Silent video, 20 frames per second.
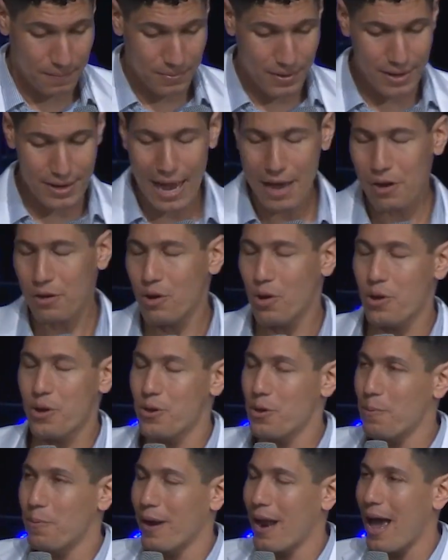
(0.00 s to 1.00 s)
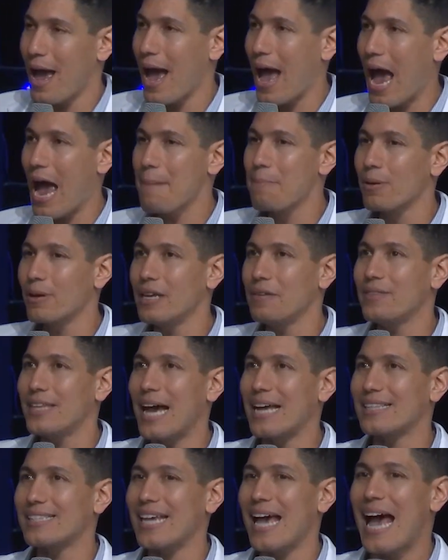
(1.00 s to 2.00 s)
And I don't know you, but I, I believe
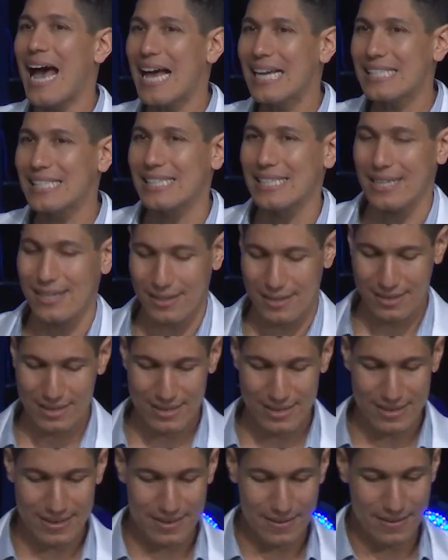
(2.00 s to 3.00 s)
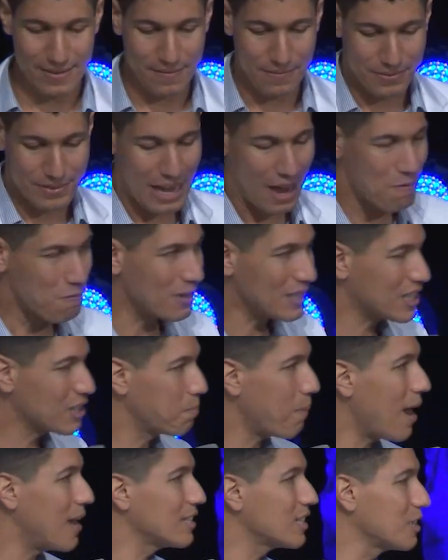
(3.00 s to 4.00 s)
that task that
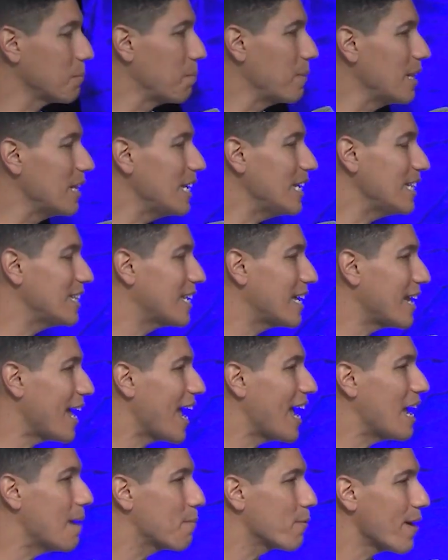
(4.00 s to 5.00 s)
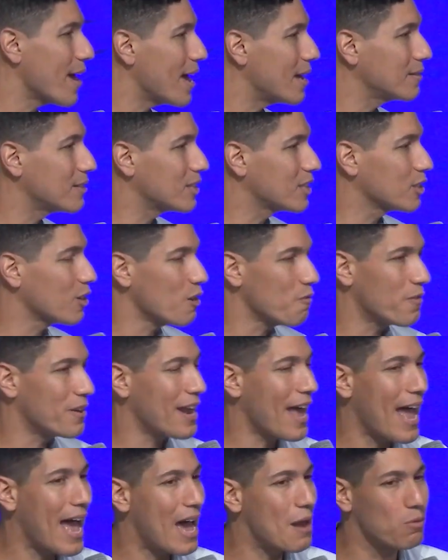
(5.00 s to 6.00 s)
responsibility that Abraham's servant
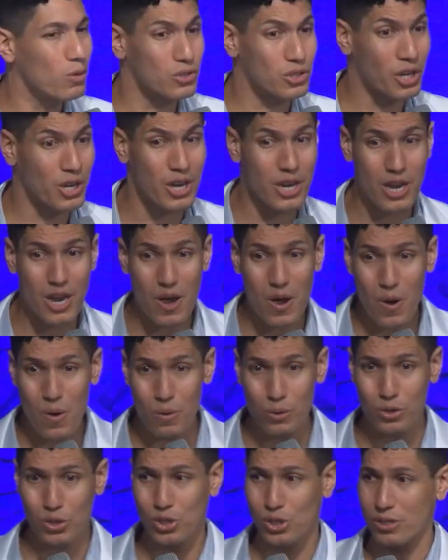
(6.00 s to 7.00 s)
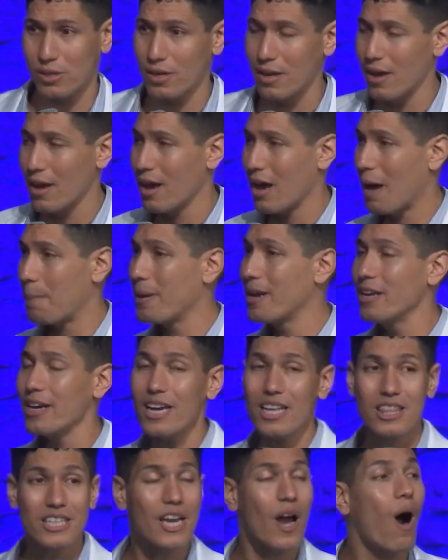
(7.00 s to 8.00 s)
had was huge. I mean, look
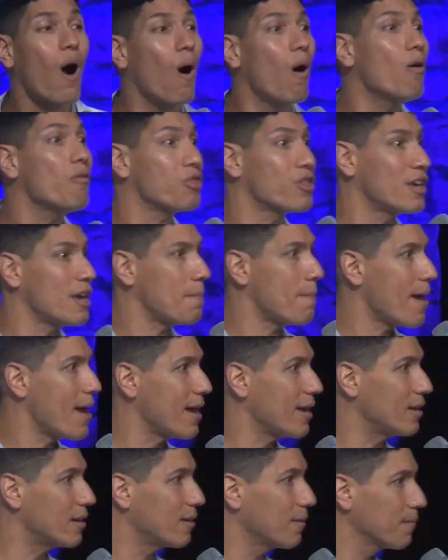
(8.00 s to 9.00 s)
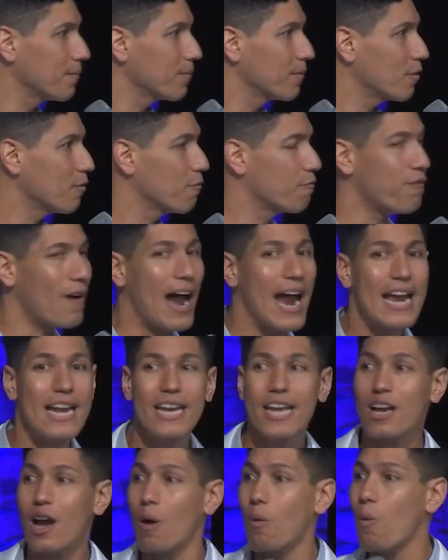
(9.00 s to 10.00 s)
at the oath he made
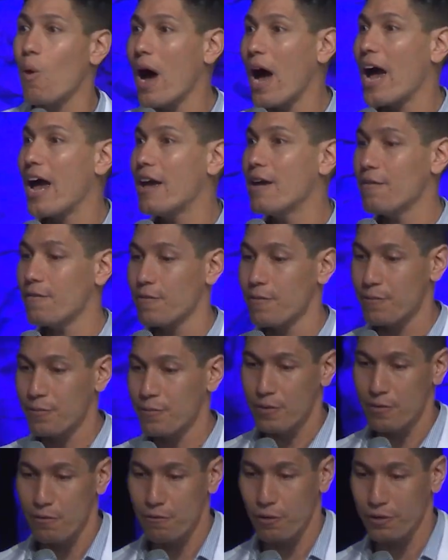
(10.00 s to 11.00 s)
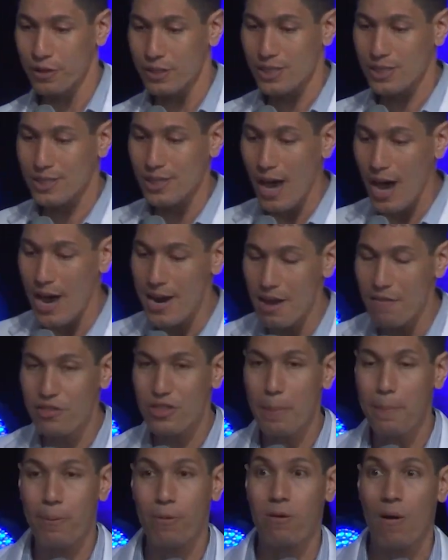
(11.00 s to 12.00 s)
finding a wife for the son of
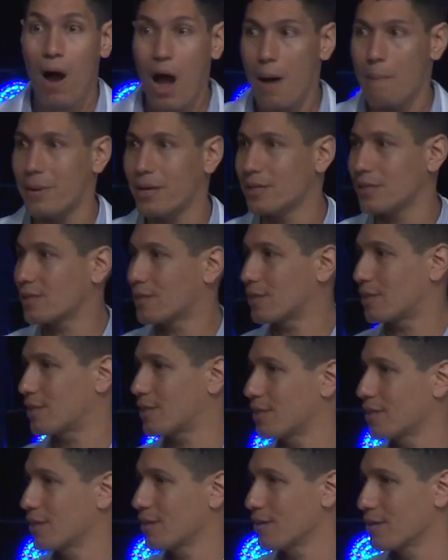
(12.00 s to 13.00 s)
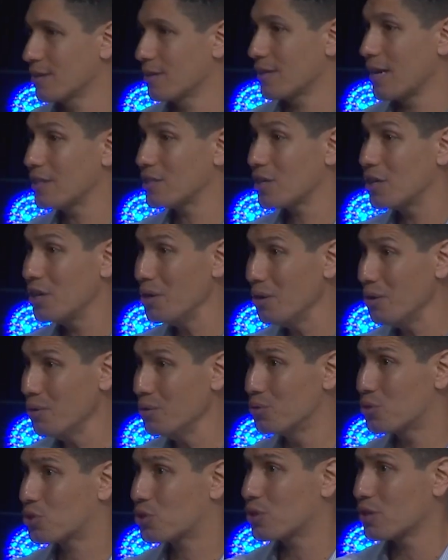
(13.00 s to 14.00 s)
the promise. That's
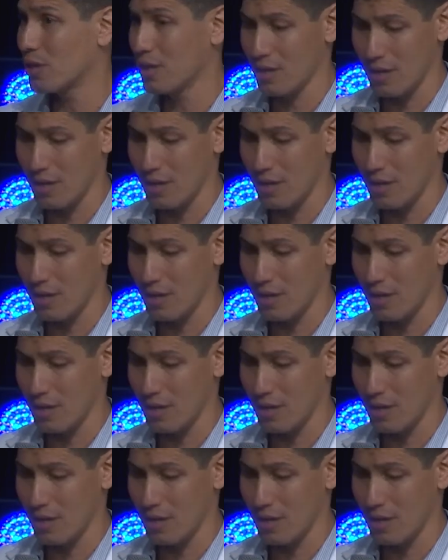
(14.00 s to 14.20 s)
huge.